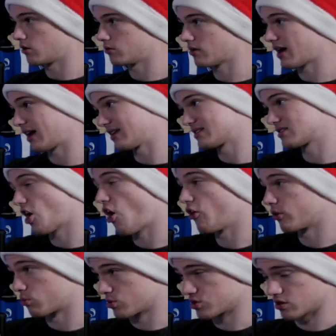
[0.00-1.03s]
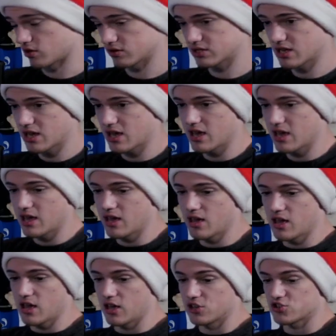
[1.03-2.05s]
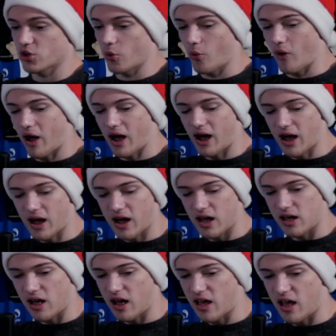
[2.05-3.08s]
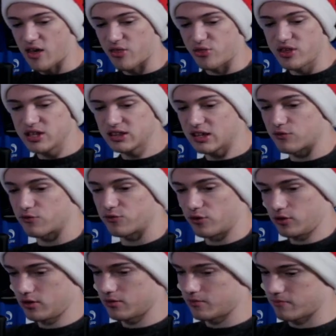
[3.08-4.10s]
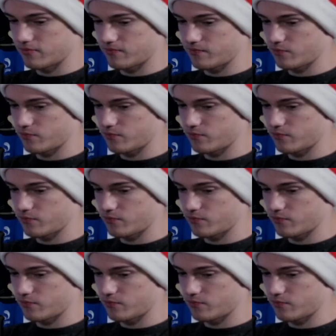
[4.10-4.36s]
I guess, solid result. So I think that Fulham,